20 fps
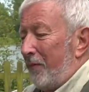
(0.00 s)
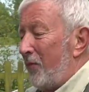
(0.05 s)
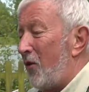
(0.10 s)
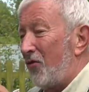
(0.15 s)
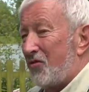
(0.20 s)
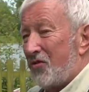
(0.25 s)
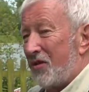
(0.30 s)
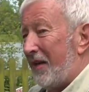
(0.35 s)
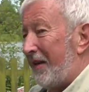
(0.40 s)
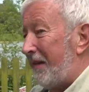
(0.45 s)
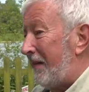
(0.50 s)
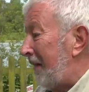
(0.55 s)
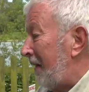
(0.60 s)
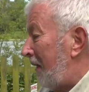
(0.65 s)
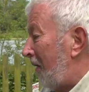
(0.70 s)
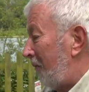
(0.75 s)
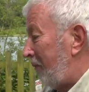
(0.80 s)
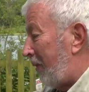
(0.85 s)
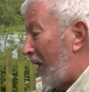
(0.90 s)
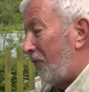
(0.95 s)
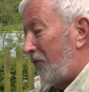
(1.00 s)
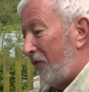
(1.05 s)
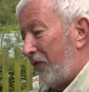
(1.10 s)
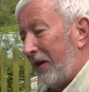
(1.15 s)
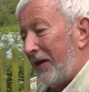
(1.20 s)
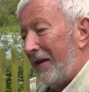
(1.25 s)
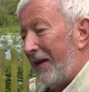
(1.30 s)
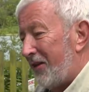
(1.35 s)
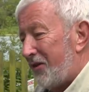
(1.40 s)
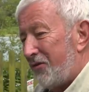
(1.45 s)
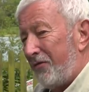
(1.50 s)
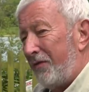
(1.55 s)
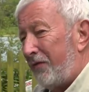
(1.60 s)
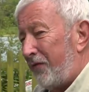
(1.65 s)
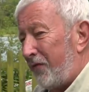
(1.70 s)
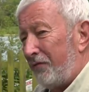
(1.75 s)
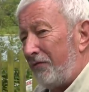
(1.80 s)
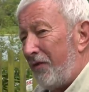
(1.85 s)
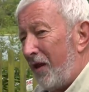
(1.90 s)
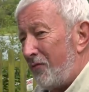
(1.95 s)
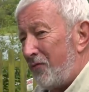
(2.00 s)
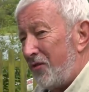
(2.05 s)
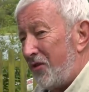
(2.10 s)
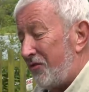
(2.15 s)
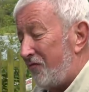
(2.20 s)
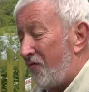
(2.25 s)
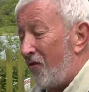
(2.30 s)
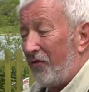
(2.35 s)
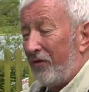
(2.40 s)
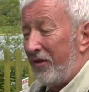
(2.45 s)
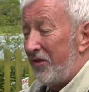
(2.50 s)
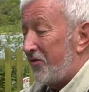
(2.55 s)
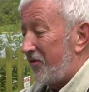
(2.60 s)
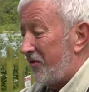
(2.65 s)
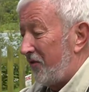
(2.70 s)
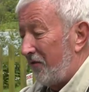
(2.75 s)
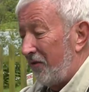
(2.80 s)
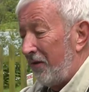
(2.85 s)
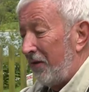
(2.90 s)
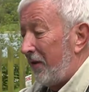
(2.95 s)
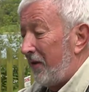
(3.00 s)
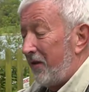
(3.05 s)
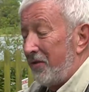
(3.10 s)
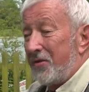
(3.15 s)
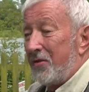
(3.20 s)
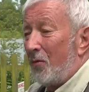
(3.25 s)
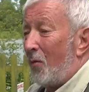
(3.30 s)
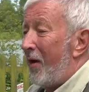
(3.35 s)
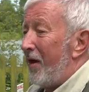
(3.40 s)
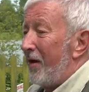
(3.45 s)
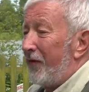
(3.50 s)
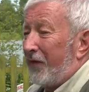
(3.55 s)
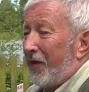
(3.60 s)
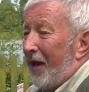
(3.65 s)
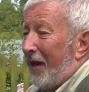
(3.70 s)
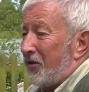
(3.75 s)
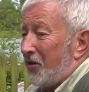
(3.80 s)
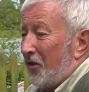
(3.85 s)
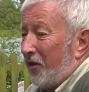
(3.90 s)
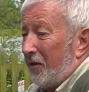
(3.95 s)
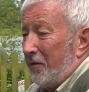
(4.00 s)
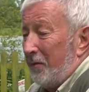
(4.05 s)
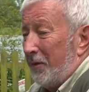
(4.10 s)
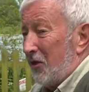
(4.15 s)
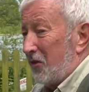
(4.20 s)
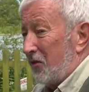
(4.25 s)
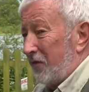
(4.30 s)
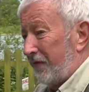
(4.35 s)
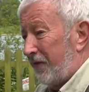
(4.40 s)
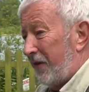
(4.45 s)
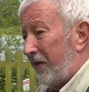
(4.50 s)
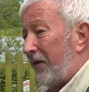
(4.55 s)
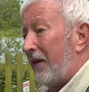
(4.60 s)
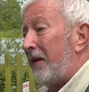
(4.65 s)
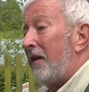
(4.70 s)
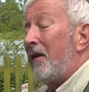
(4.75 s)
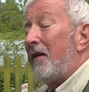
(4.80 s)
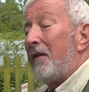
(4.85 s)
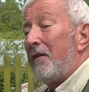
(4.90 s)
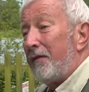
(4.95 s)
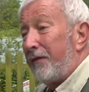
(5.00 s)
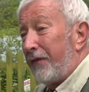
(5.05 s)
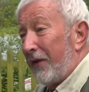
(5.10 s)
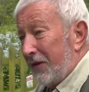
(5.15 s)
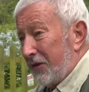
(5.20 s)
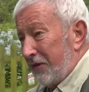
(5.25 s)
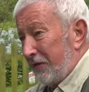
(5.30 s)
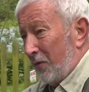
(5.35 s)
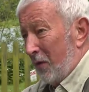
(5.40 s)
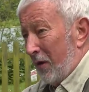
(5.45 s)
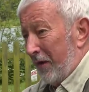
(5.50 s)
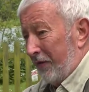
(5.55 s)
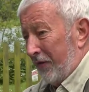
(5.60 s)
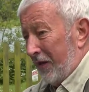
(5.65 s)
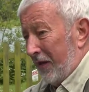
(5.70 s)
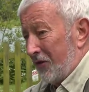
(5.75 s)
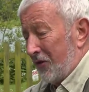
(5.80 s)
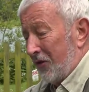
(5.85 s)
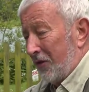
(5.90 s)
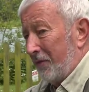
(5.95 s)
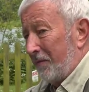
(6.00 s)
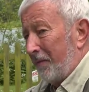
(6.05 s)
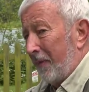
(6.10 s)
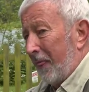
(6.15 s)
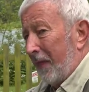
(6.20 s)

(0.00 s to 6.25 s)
I'm not saying bolt rig ledgering for roach is wrong, it's not. It's a way of catching them and it's a very effective way of catching them.